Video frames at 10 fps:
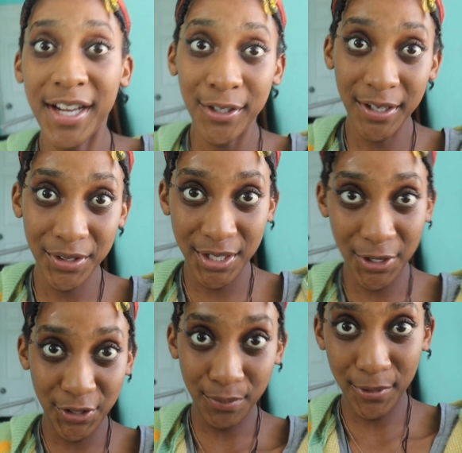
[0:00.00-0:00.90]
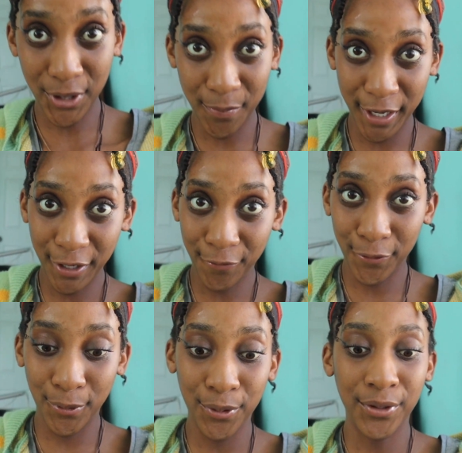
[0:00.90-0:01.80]
I go downstairs and start making
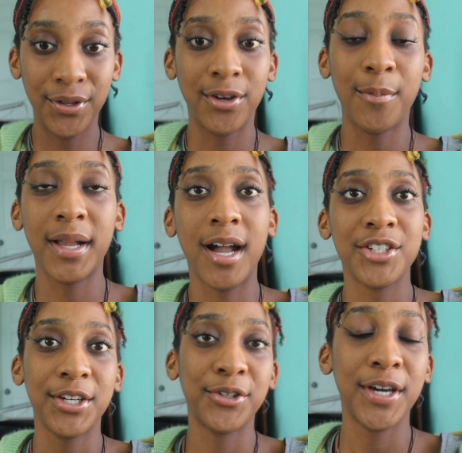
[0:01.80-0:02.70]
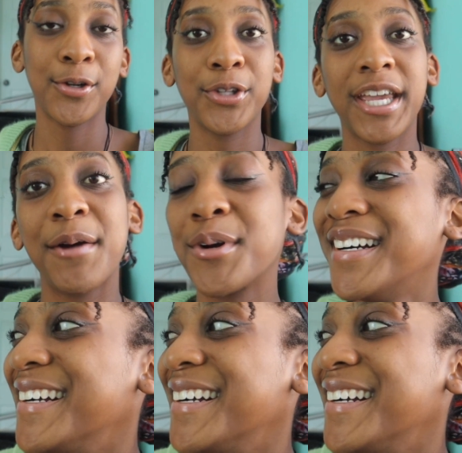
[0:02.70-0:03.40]
food, oh my gosh, I don't know how to hold the camera.